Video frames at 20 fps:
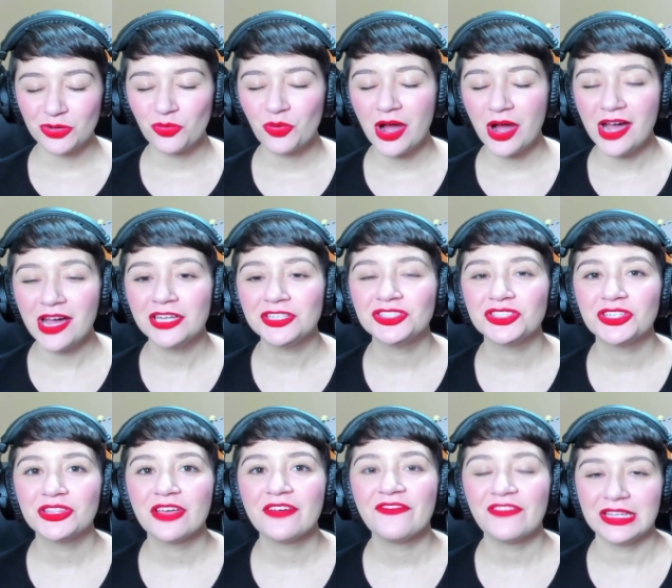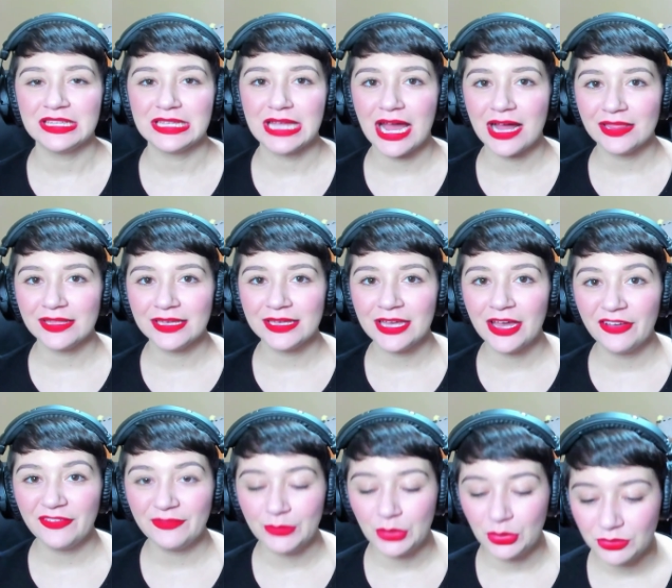to watch the finale
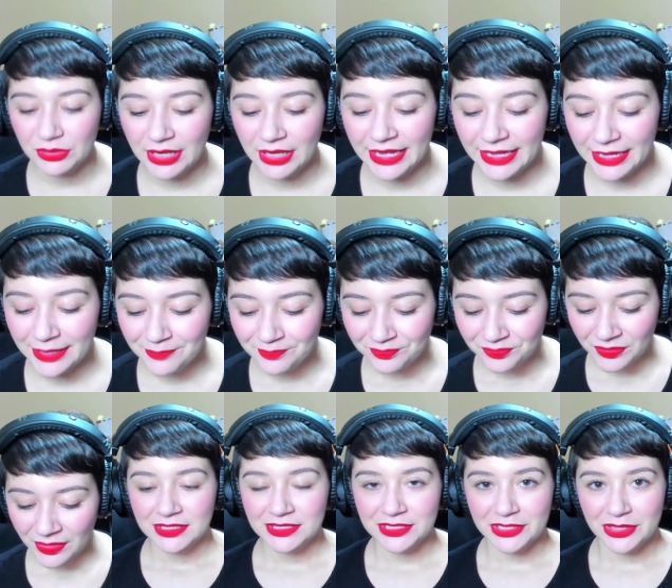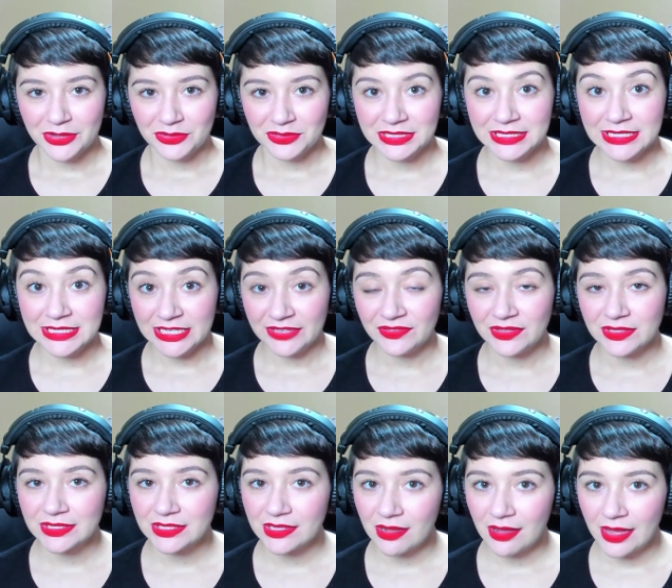of Moon Knight. So
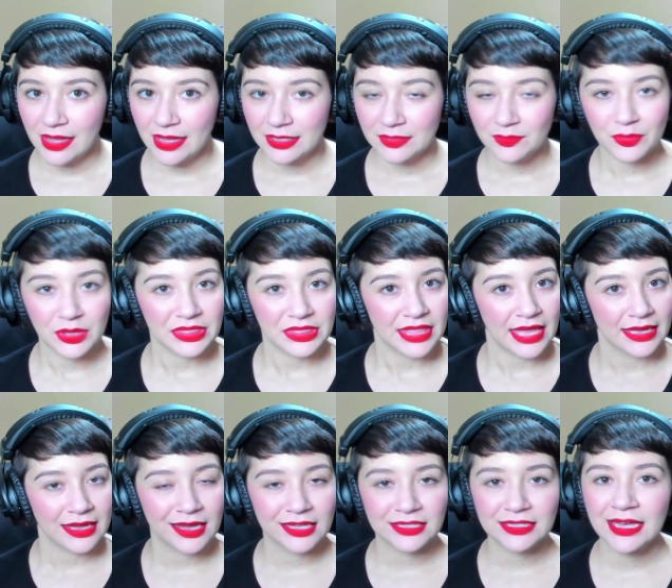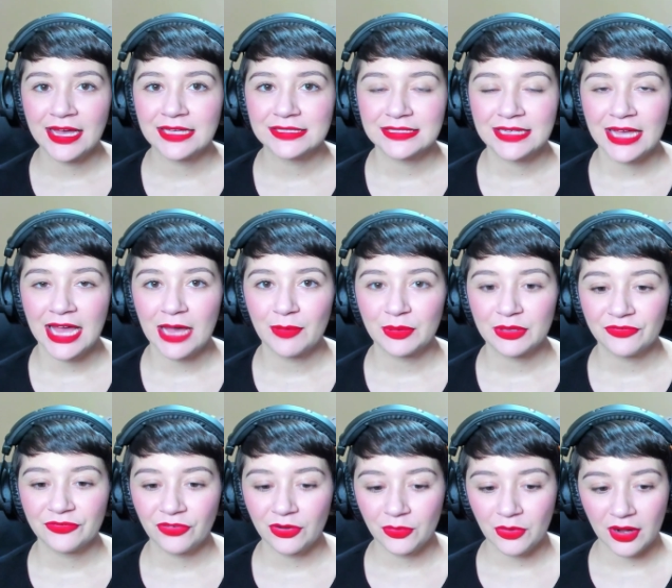Steven's gone, but that kind of had to
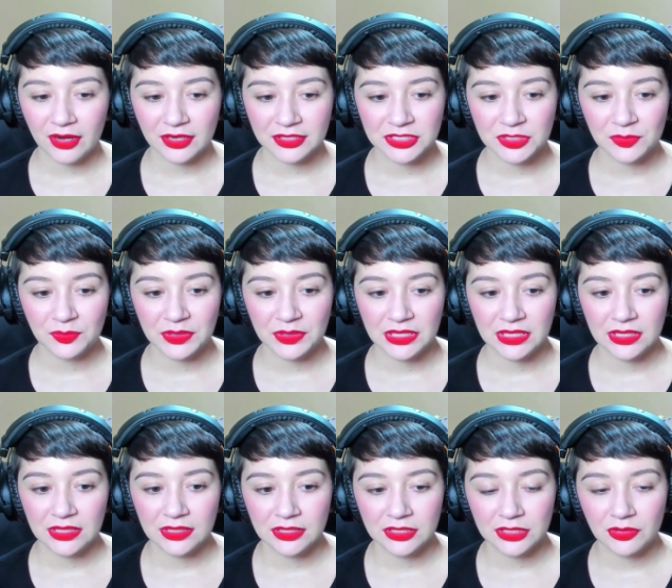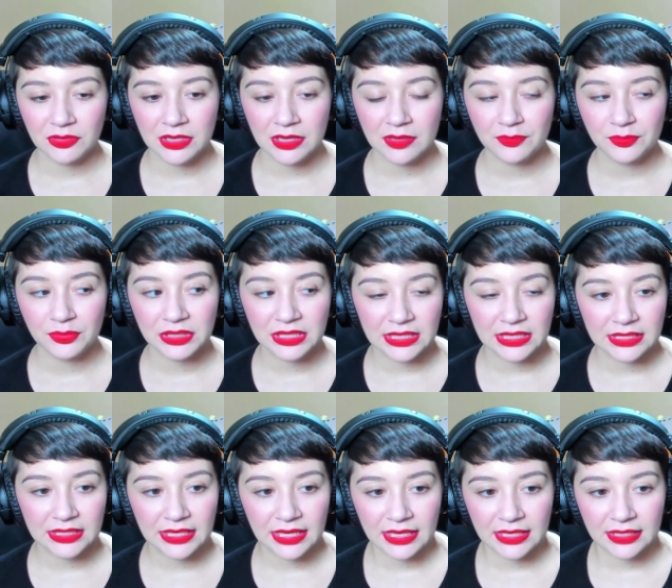happen for Mark to be,
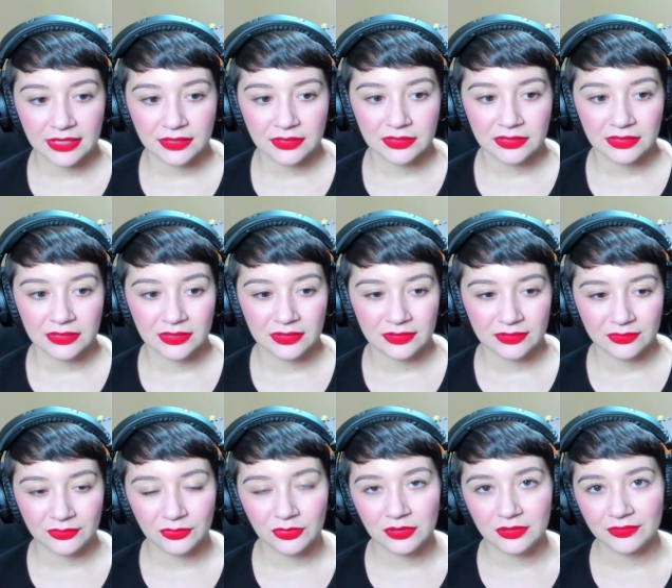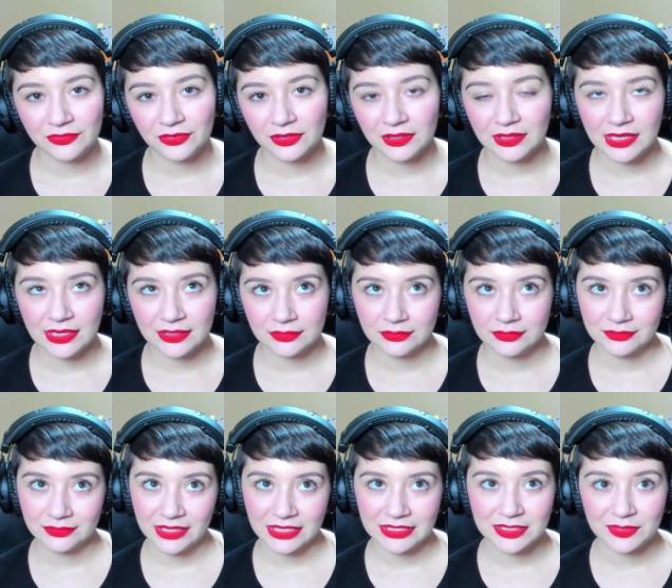complete again. Well, for a lot
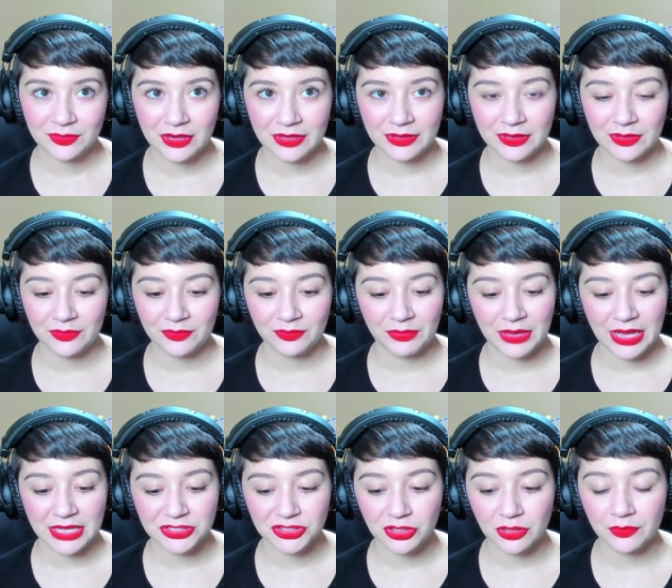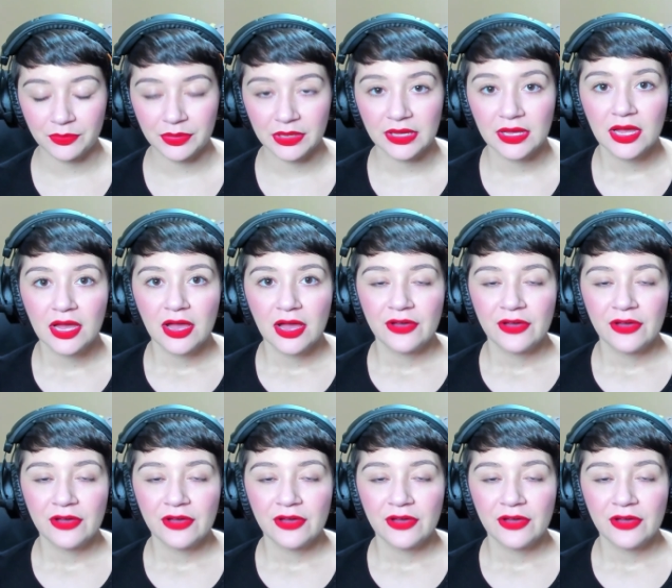of, that's a probably a bad term, but